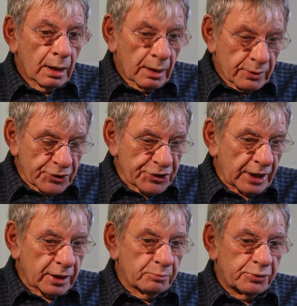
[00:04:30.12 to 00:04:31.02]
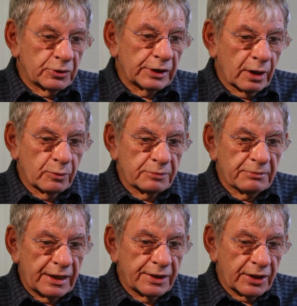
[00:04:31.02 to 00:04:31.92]
The second point I would
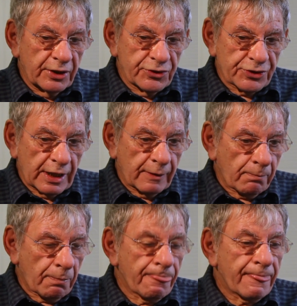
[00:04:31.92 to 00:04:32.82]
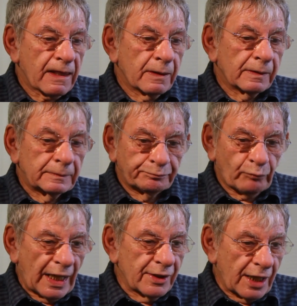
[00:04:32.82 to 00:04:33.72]
make is that,
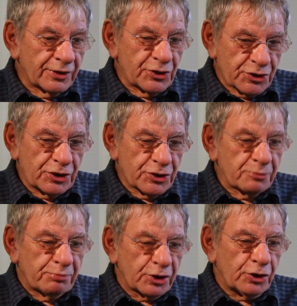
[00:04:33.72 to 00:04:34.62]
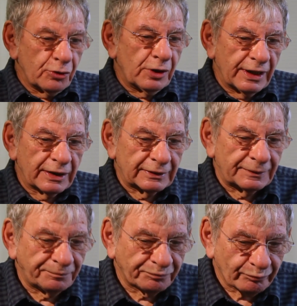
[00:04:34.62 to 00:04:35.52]
and it's a peculiar
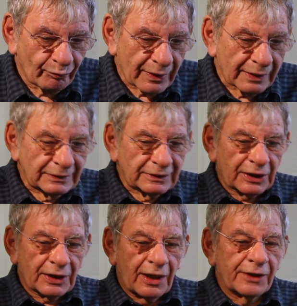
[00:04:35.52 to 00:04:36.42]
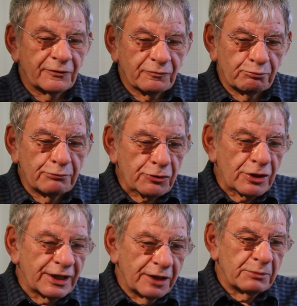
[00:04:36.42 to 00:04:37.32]
kind of mirror
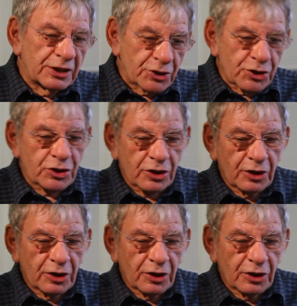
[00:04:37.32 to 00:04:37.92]
image